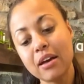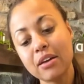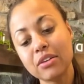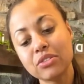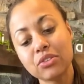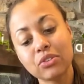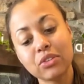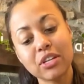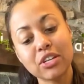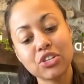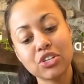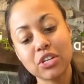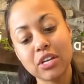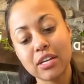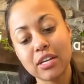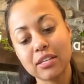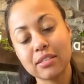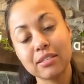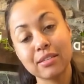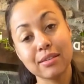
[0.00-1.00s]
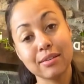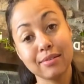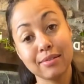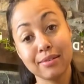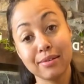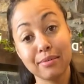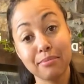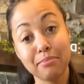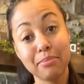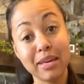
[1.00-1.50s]
delicious
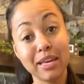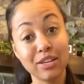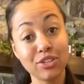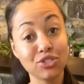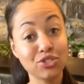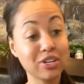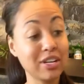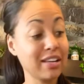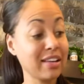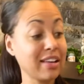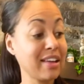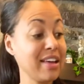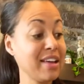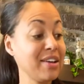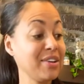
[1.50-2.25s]
pink drink.